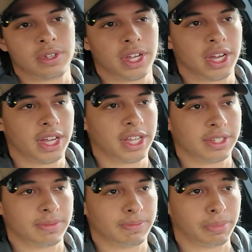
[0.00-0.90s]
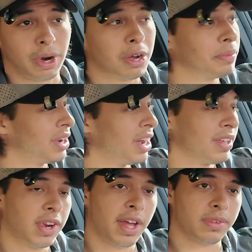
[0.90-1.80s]
you guys probably not
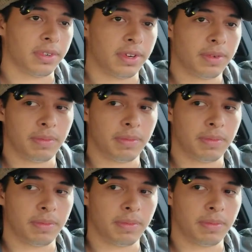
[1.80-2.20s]
even after,